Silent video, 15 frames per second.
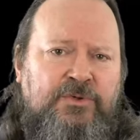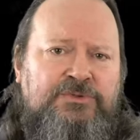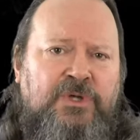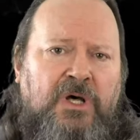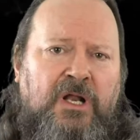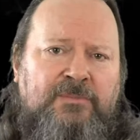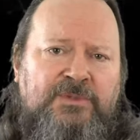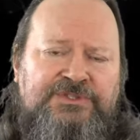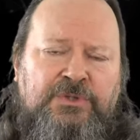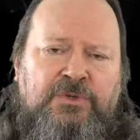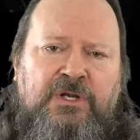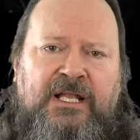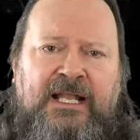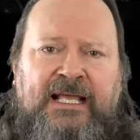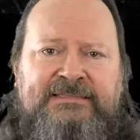autonomous
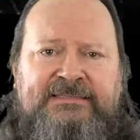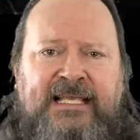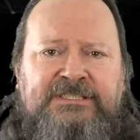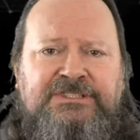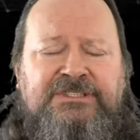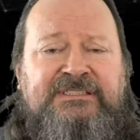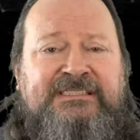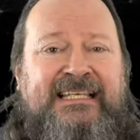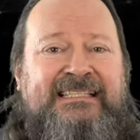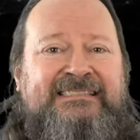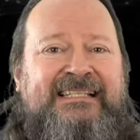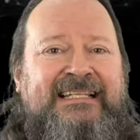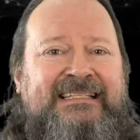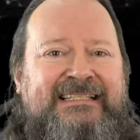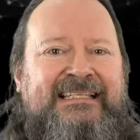organizations is
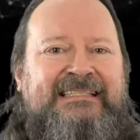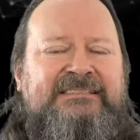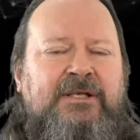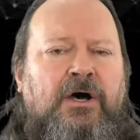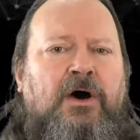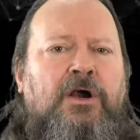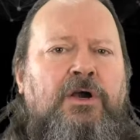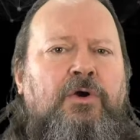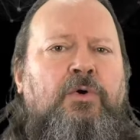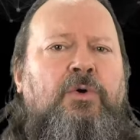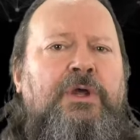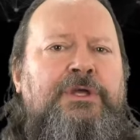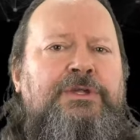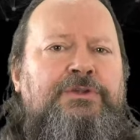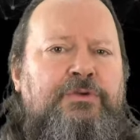that these are
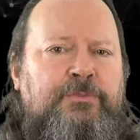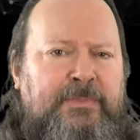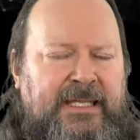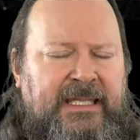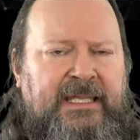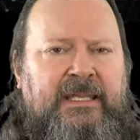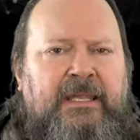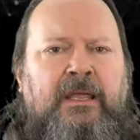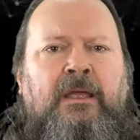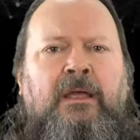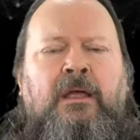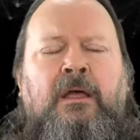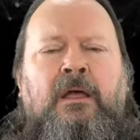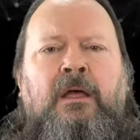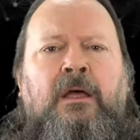going to be
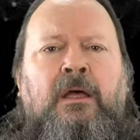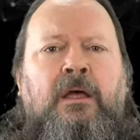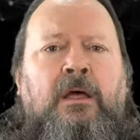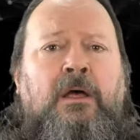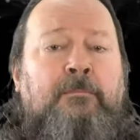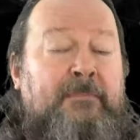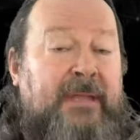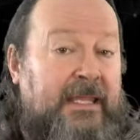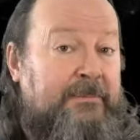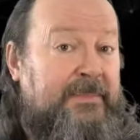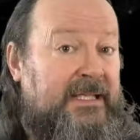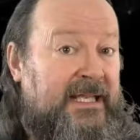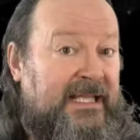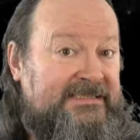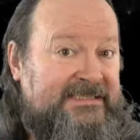
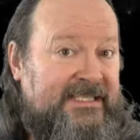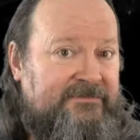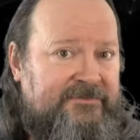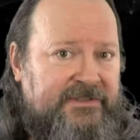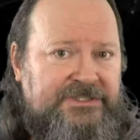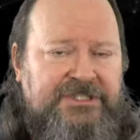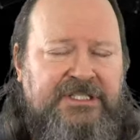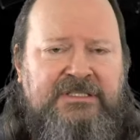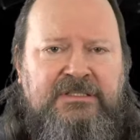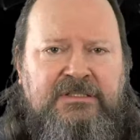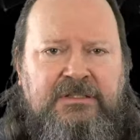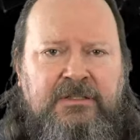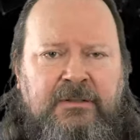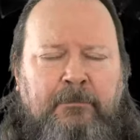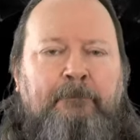maybe less
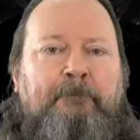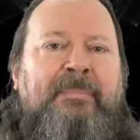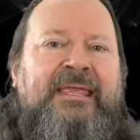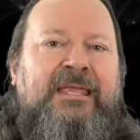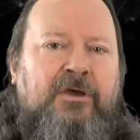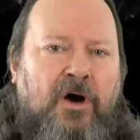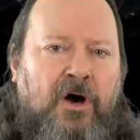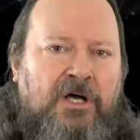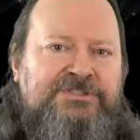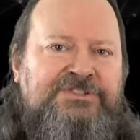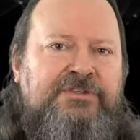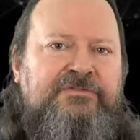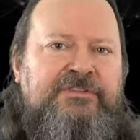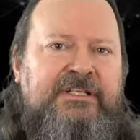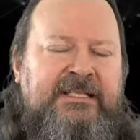efficient because
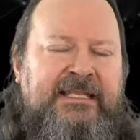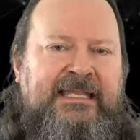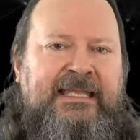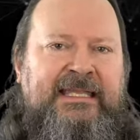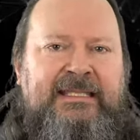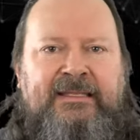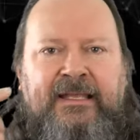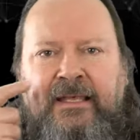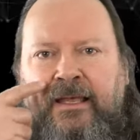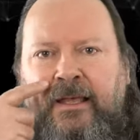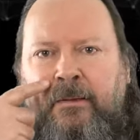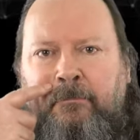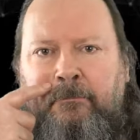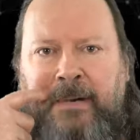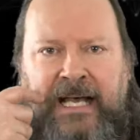of the need
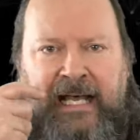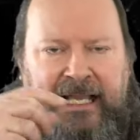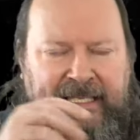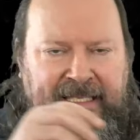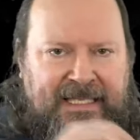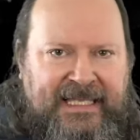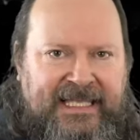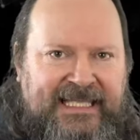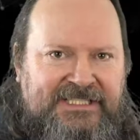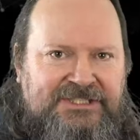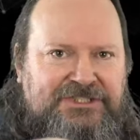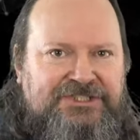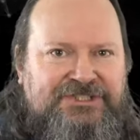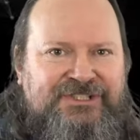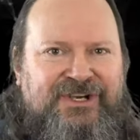by
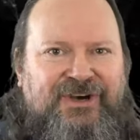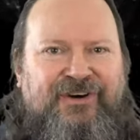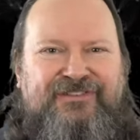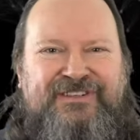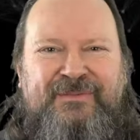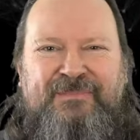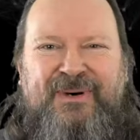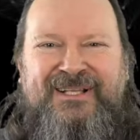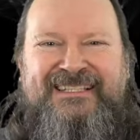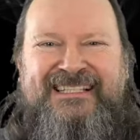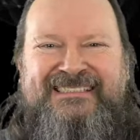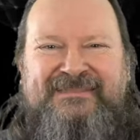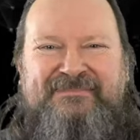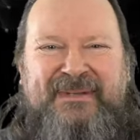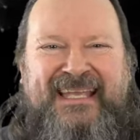each of the
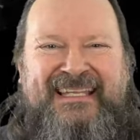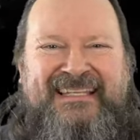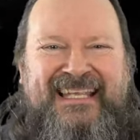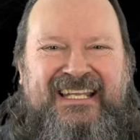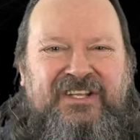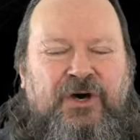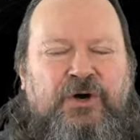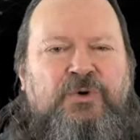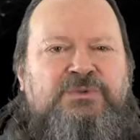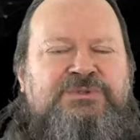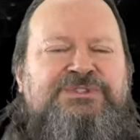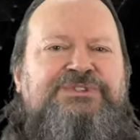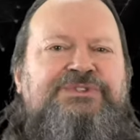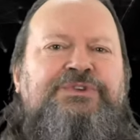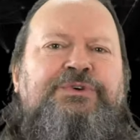participating
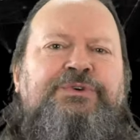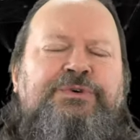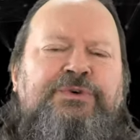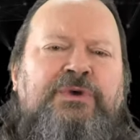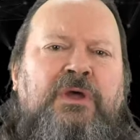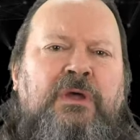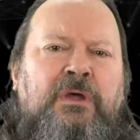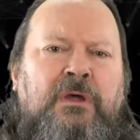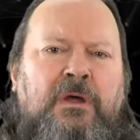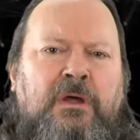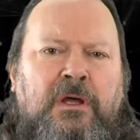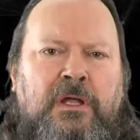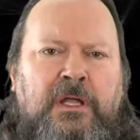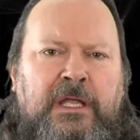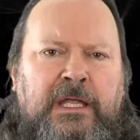nodes to
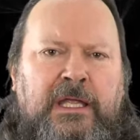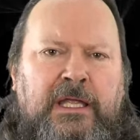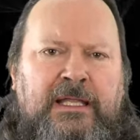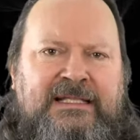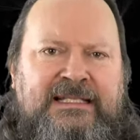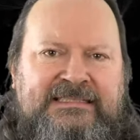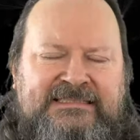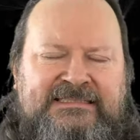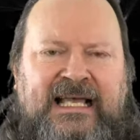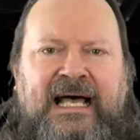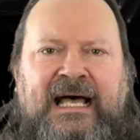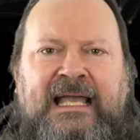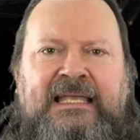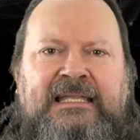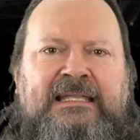
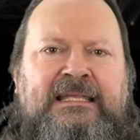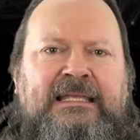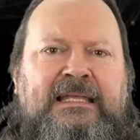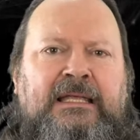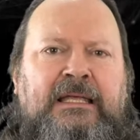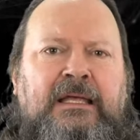decide